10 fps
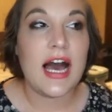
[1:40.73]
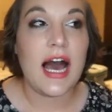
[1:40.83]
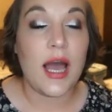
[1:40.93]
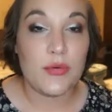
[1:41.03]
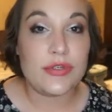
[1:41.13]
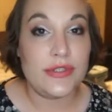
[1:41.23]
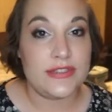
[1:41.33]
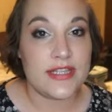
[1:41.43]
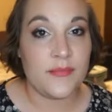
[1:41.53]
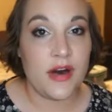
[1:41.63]
I will
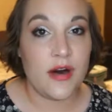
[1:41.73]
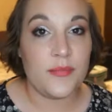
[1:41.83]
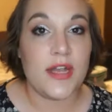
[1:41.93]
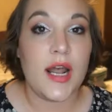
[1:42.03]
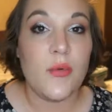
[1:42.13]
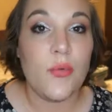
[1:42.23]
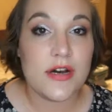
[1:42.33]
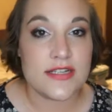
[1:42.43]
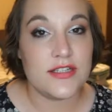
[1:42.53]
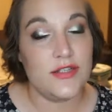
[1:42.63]
use them up, and I
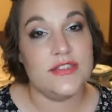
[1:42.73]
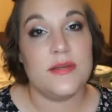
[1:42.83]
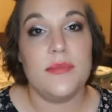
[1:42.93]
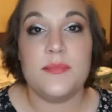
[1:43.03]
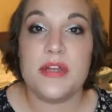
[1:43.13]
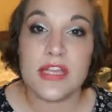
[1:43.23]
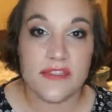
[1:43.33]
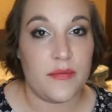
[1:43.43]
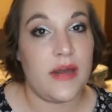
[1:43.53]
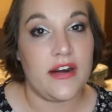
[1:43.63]
want to use them up and
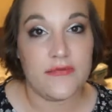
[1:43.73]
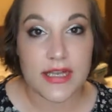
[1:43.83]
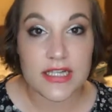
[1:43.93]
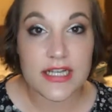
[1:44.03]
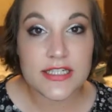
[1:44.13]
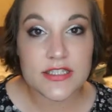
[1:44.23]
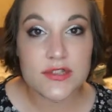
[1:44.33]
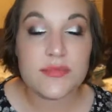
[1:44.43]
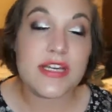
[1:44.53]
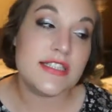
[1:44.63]
get them out of my
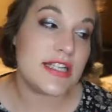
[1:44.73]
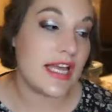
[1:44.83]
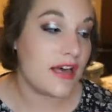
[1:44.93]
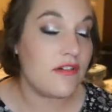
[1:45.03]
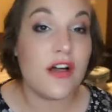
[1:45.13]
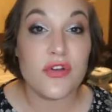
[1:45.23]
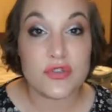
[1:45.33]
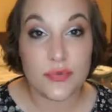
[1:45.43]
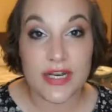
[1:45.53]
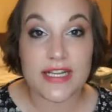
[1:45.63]
collection because I have
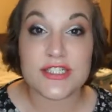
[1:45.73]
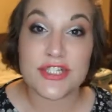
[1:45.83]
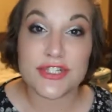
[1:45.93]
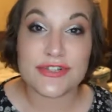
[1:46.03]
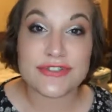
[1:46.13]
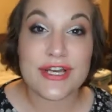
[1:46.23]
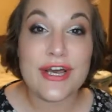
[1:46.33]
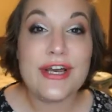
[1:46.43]
others waiting to use.